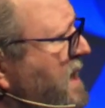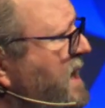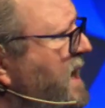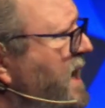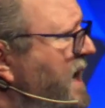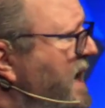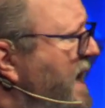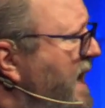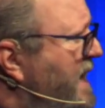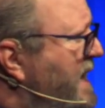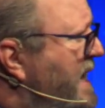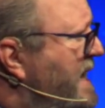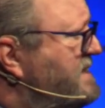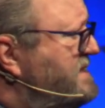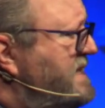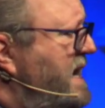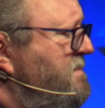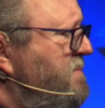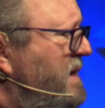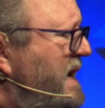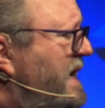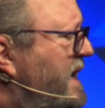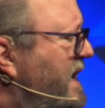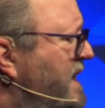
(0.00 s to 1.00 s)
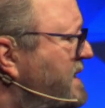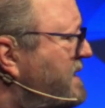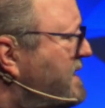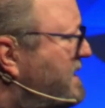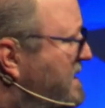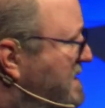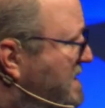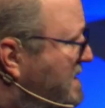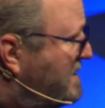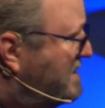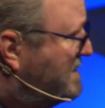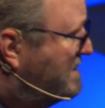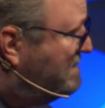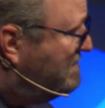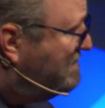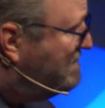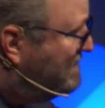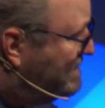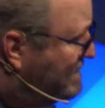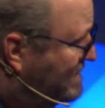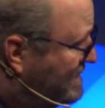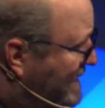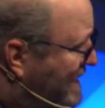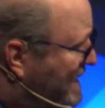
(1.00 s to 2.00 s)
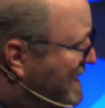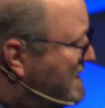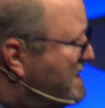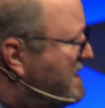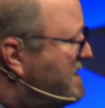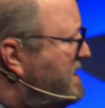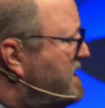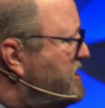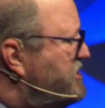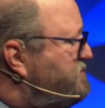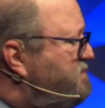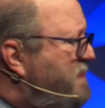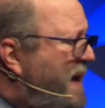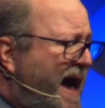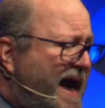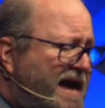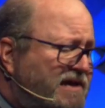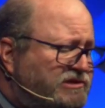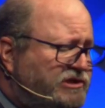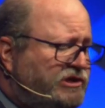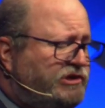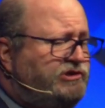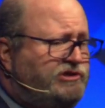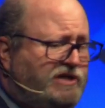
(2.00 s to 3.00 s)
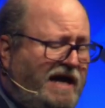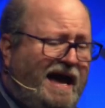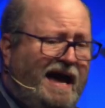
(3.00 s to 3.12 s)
And as I begin into this passage,